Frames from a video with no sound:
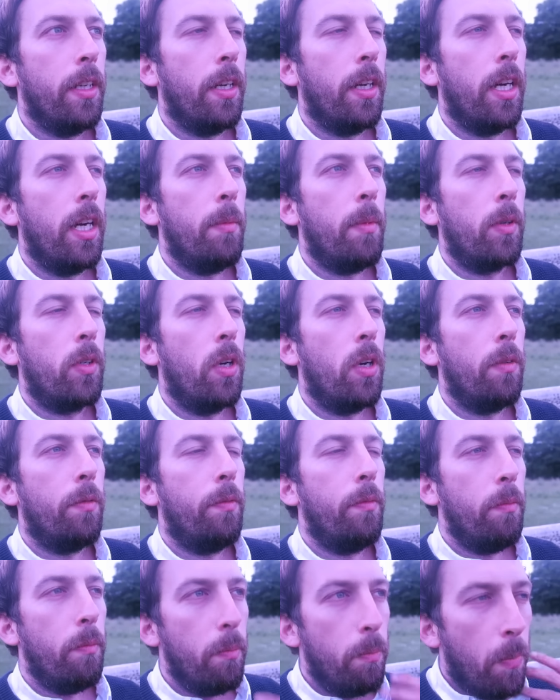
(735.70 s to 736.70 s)
um, I've got
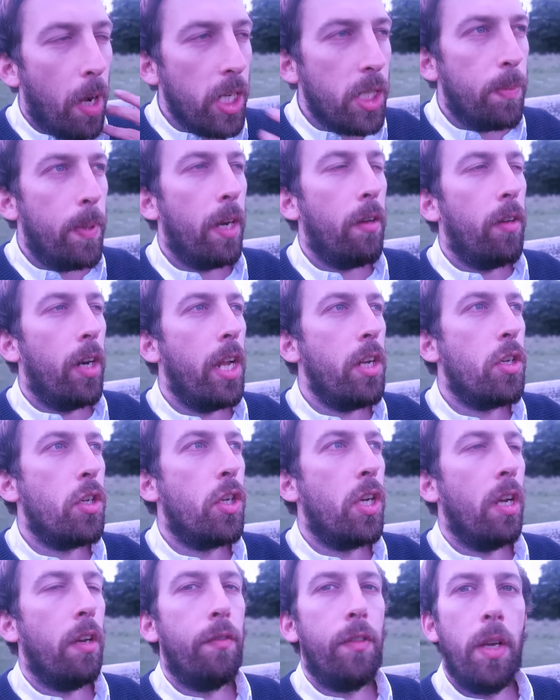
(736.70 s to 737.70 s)
a much better
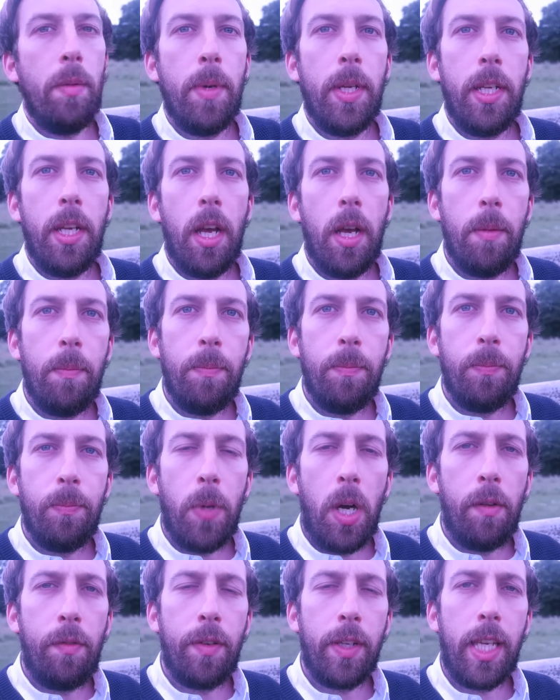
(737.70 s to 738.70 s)
relationship with him and um,
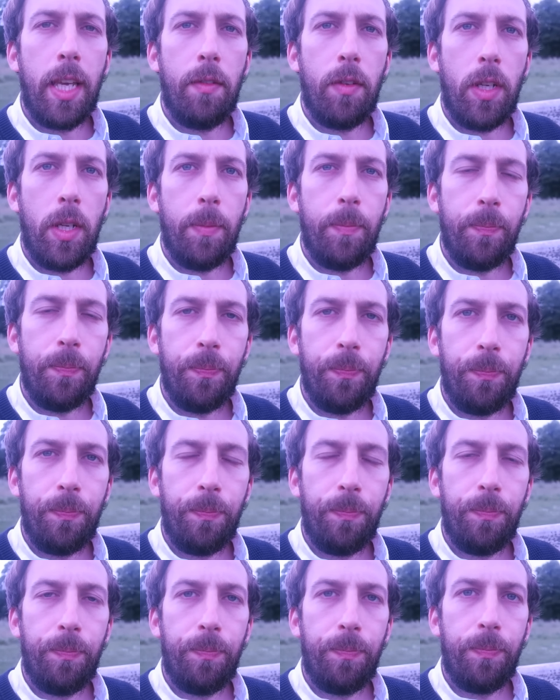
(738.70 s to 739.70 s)
I've forgiven him
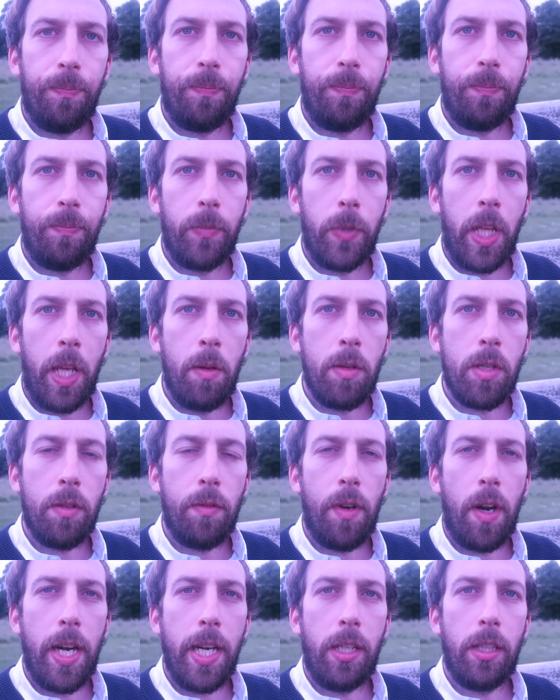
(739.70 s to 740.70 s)
he was a
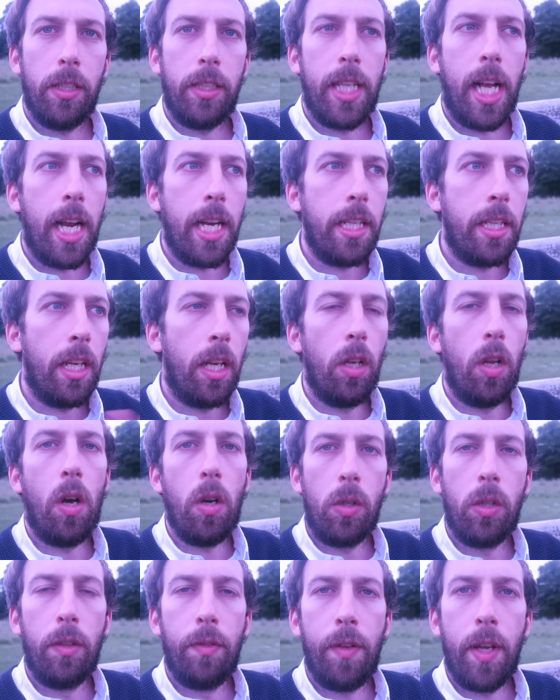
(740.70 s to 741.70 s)
very good dad he did a lot
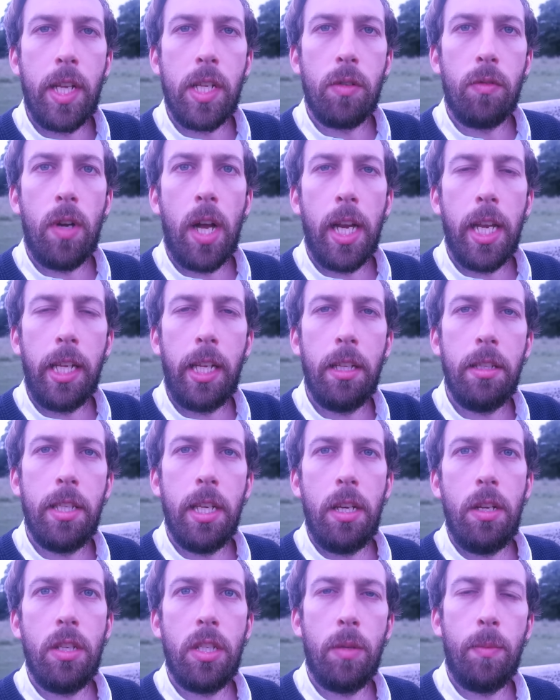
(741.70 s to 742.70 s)
of good things right and he
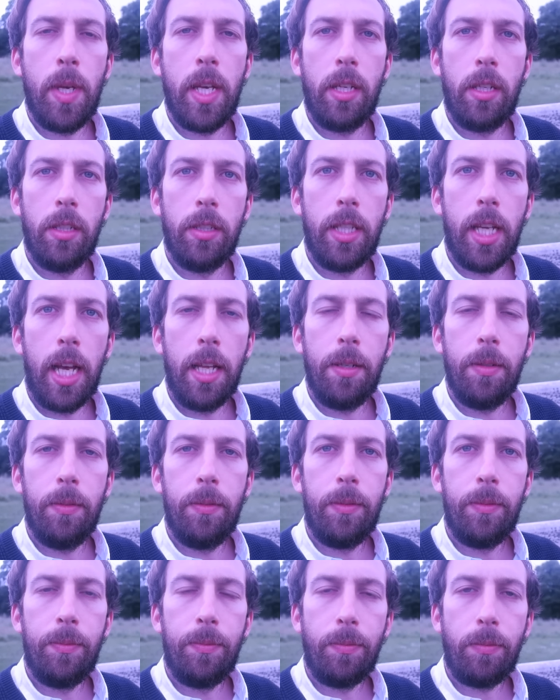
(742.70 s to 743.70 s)
continues to be a good dad
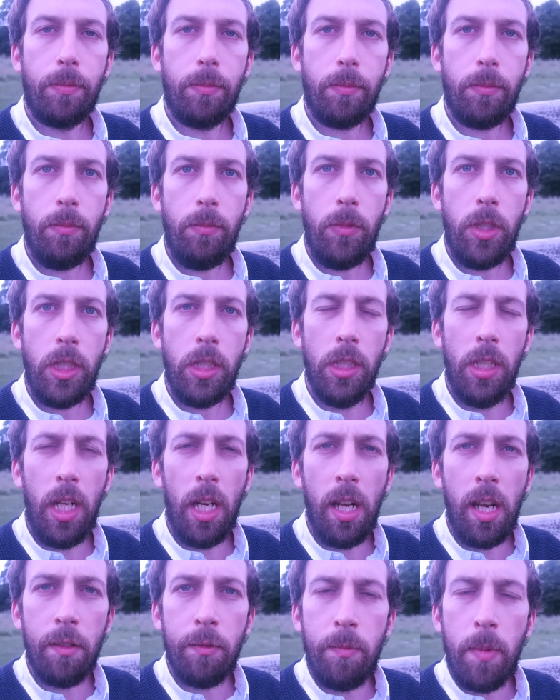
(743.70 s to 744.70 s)
and I
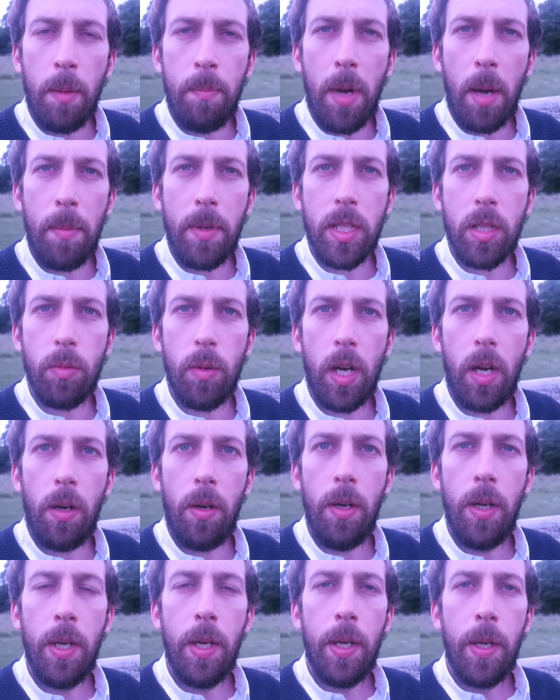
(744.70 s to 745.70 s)
love my mum as
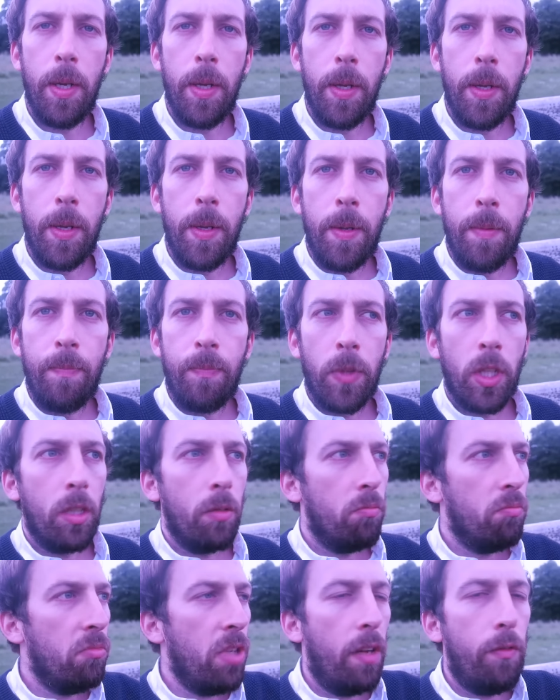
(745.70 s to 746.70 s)
well
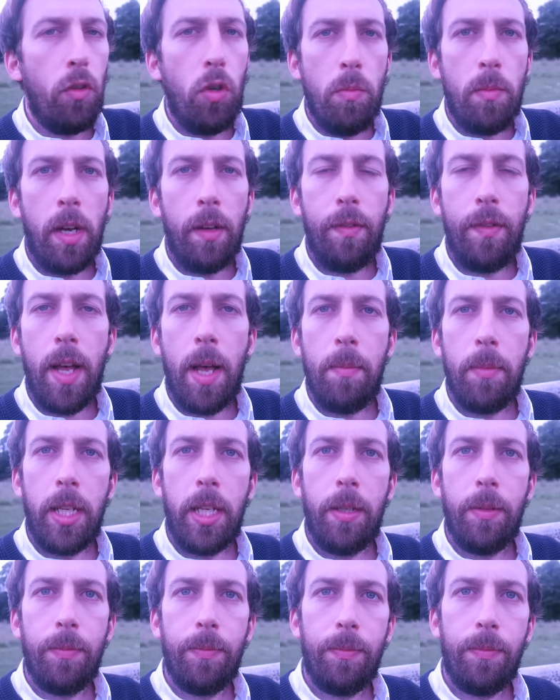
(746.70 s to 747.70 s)
love all my
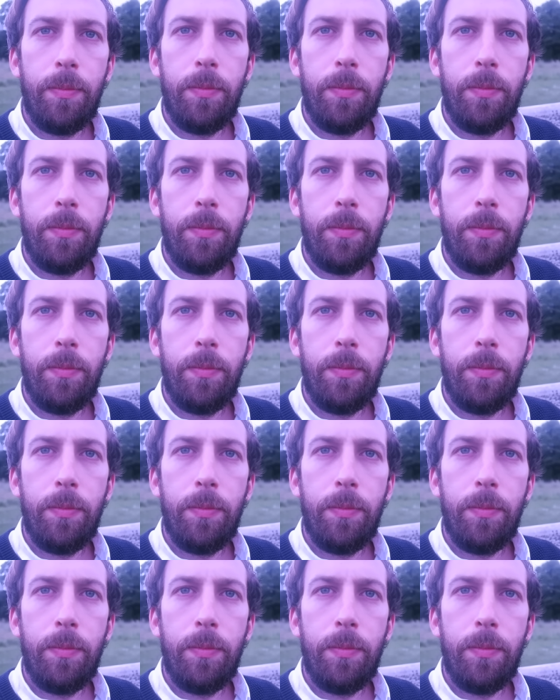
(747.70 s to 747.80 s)
family